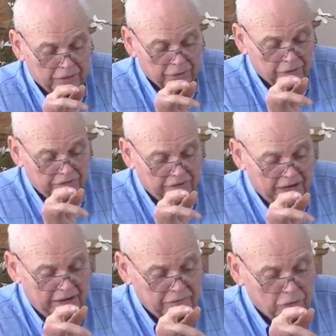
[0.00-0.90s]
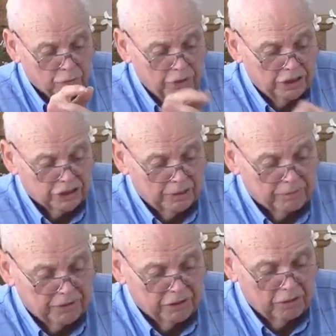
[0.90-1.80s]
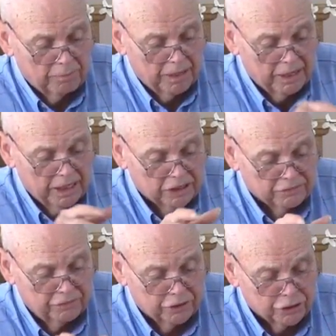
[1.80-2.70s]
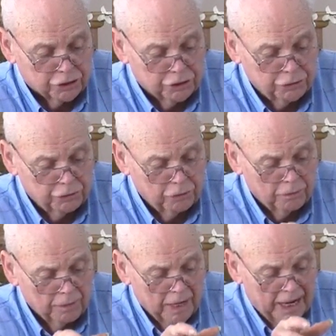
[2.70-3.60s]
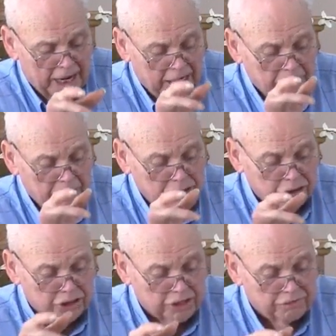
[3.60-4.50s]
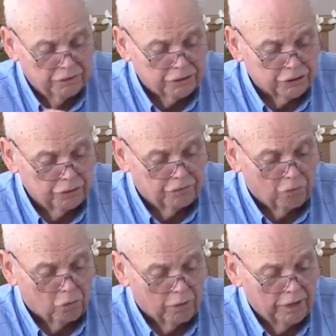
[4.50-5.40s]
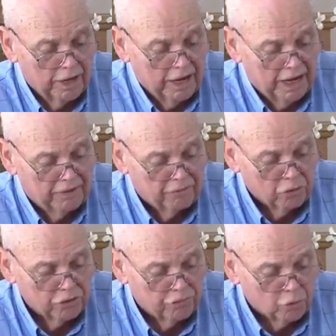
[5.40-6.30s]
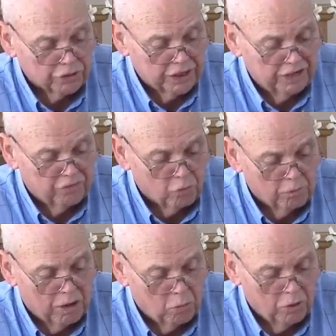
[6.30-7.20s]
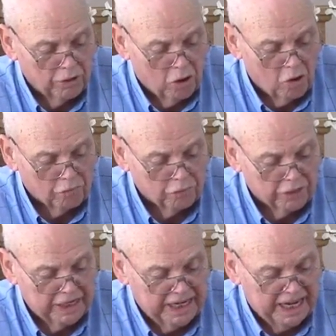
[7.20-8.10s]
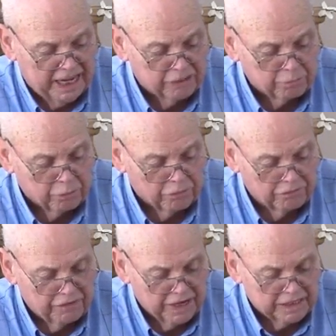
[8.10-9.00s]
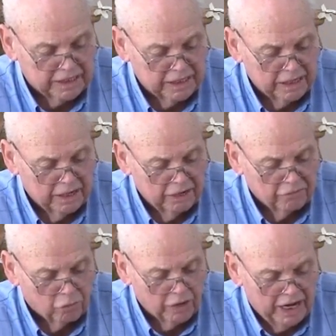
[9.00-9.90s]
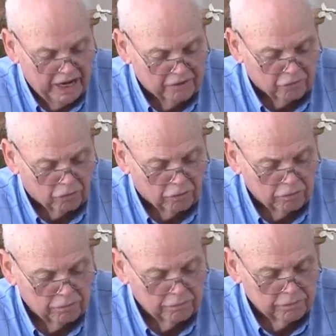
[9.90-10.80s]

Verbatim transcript: 35, you'll read something there about his footstool. And it mentions his footstool for in verse 14, for by one offering he hath perfected forever